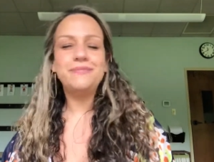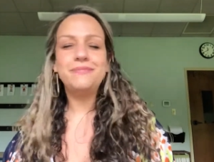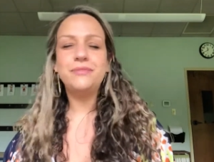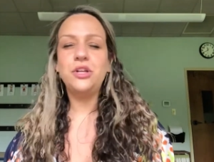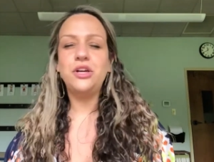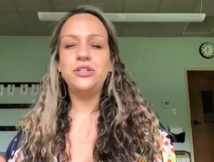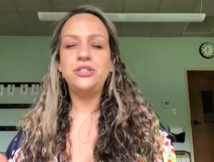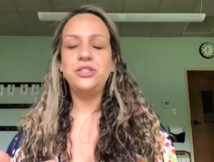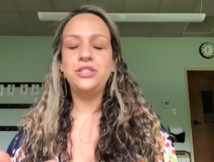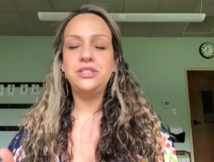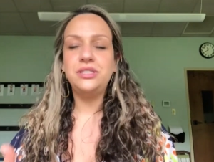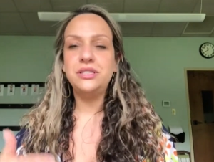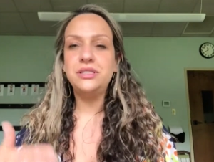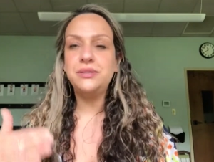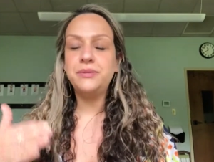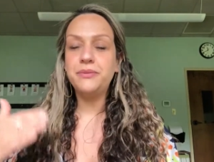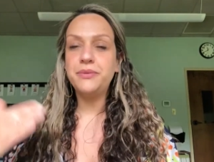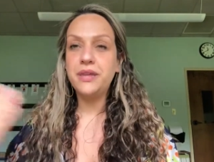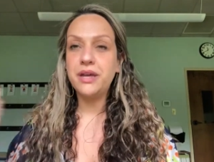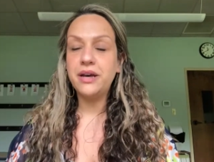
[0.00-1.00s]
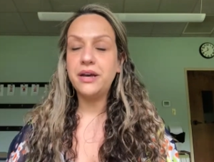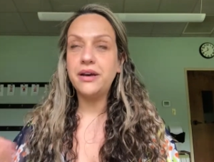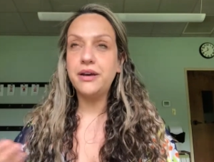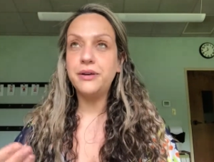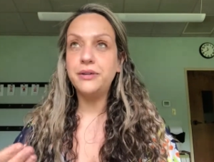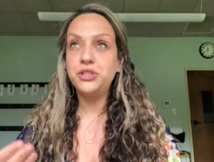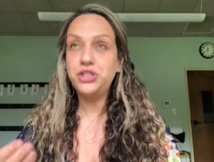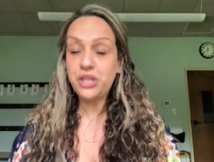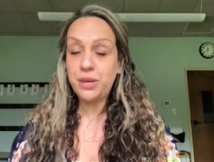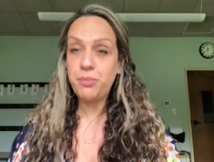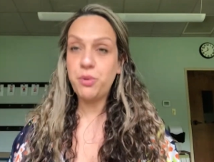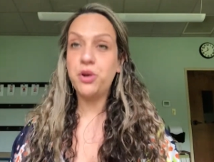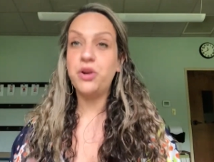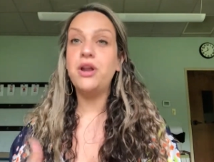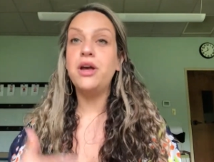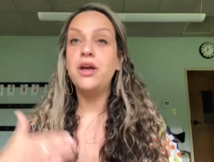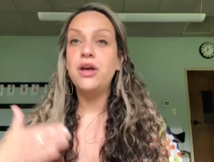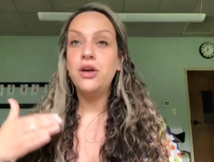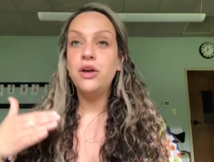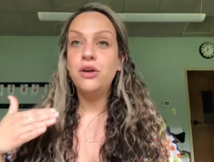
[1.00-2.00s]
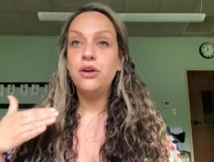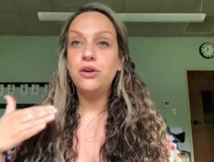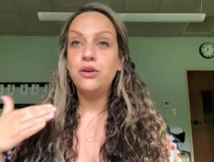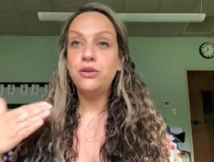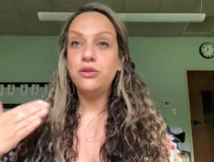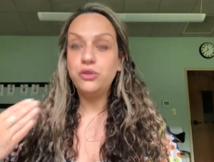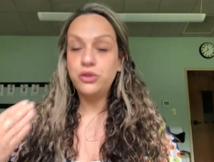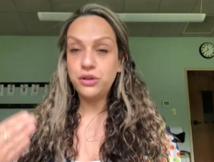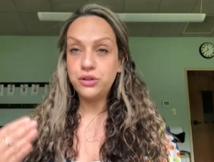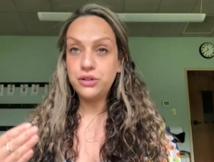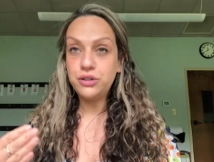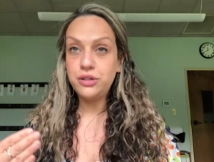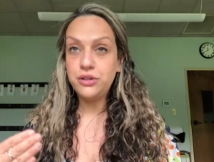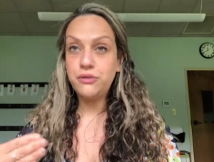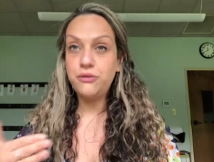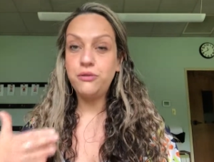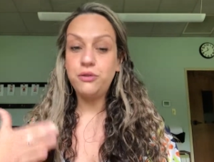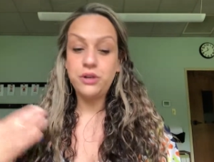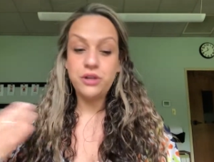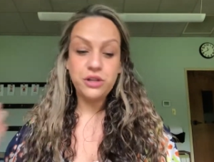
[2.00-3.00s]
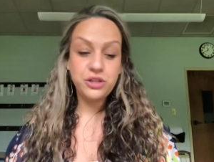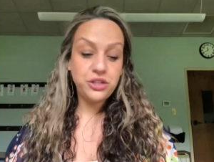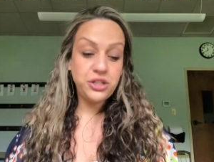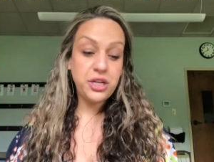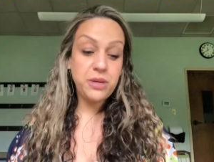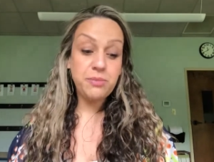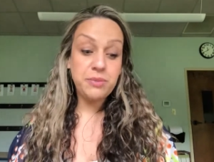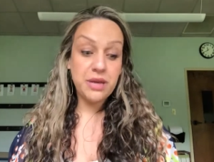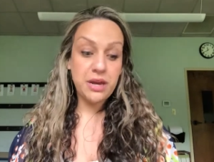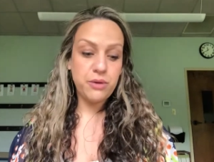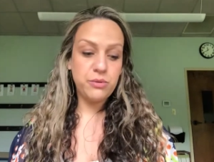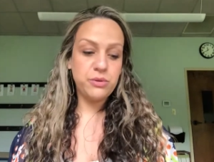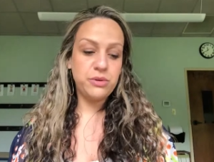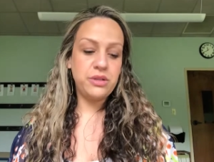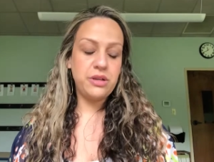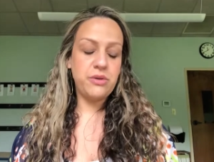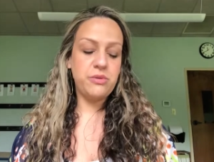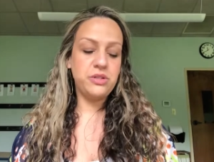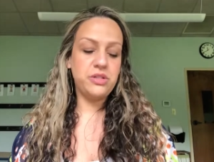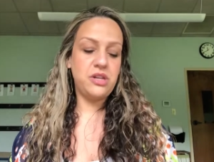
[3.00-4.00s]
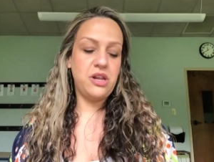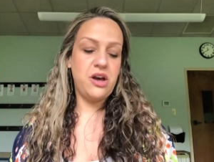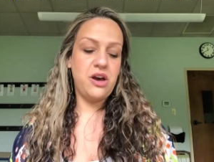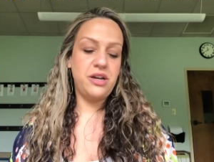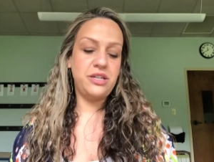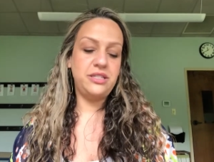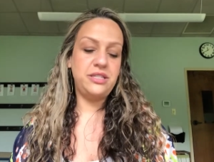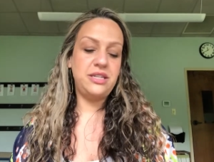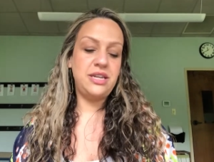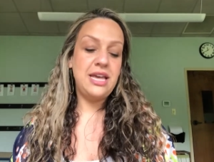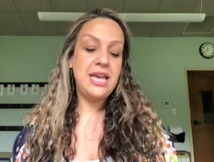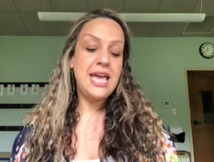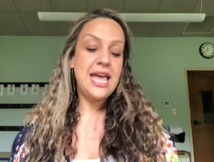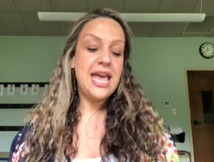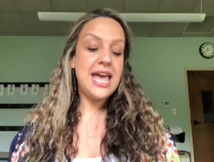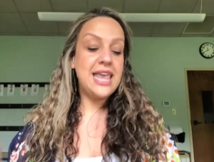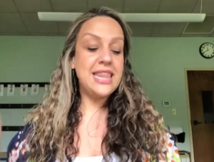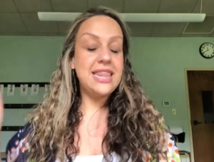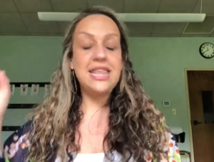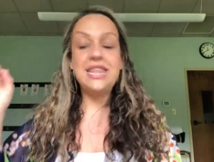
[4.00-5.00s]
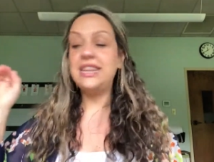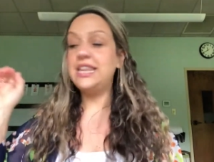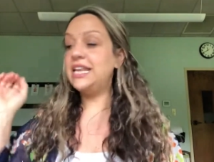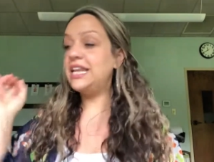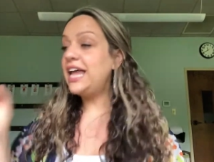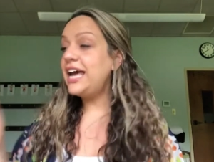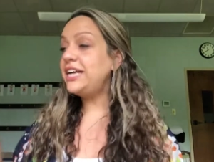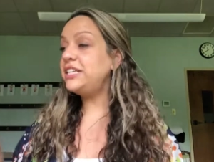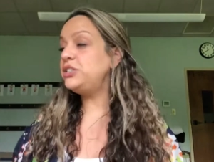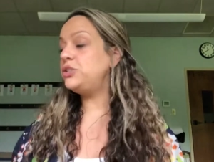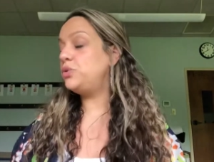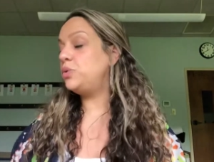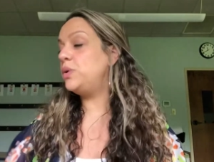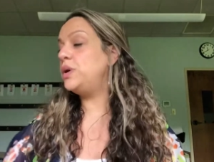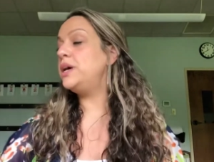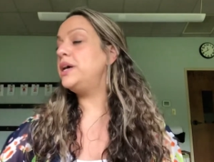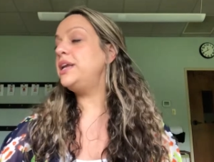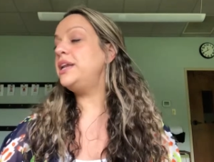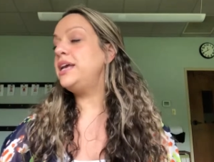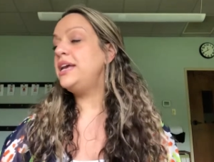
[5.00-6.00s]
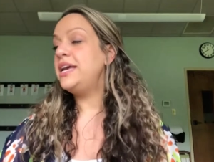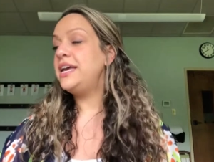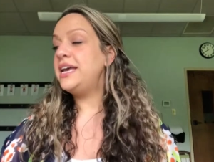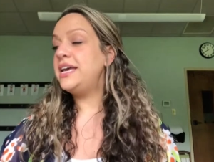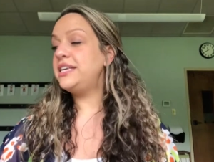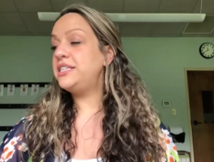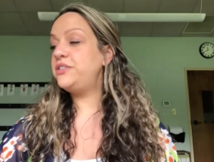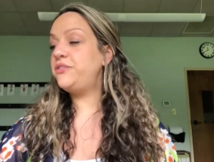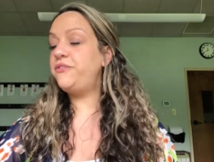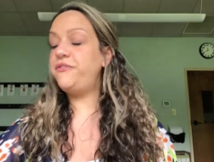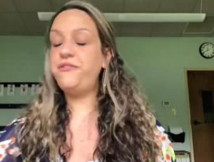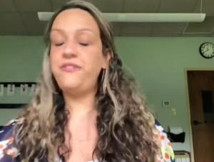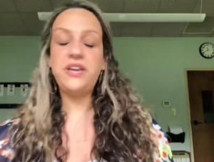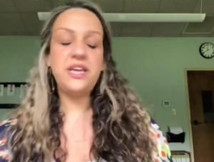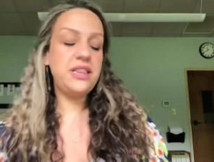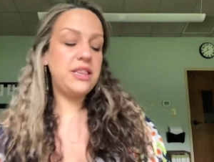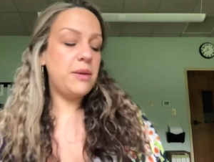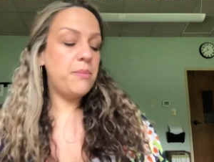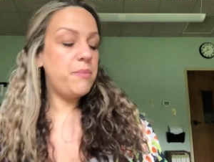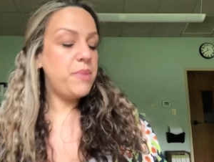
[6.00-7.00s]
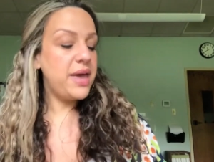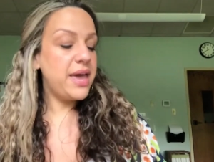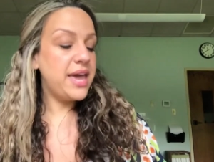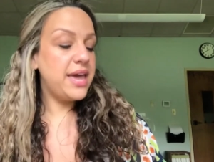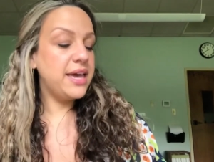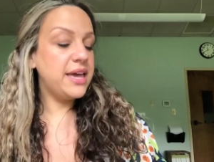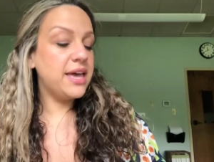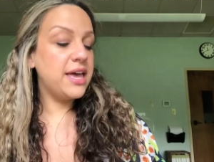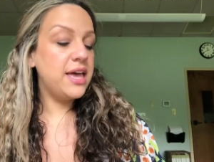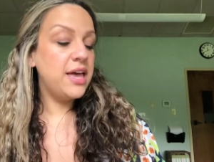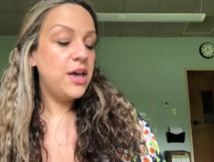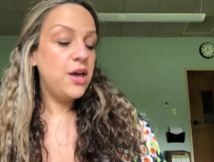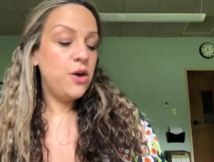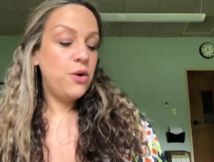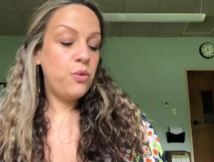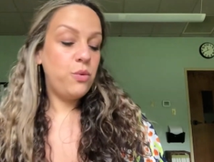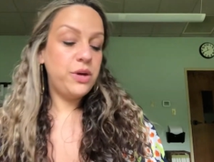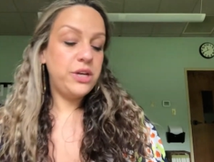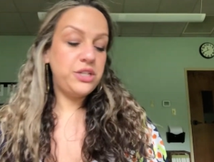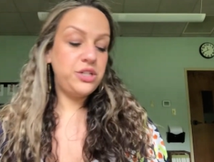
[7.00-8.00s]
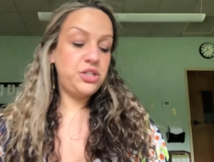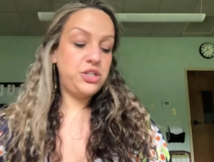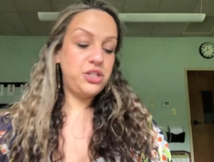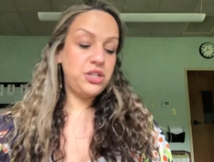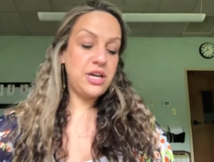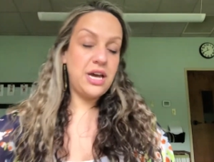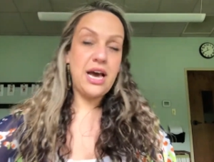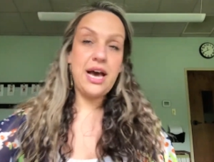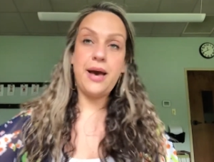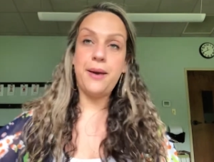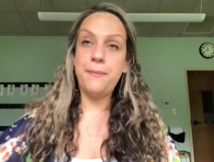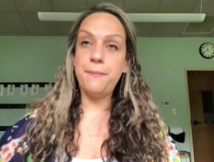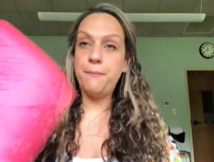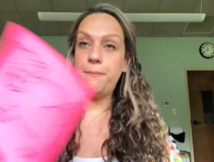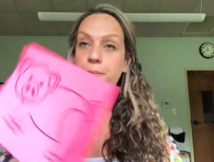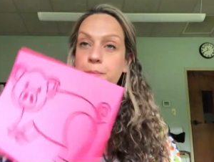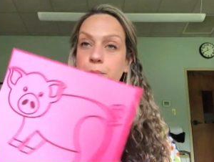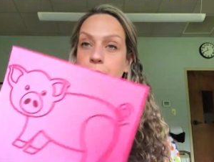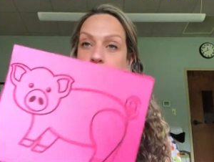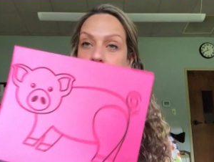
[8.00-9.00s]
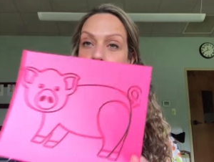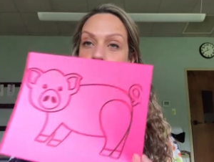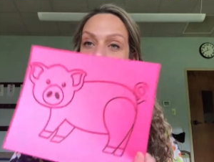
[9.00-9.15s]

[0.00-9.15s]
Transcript: not Jesus, the shepherd looked for the sheep that, that was lost. And then the last one is Feed the Pig, which um, I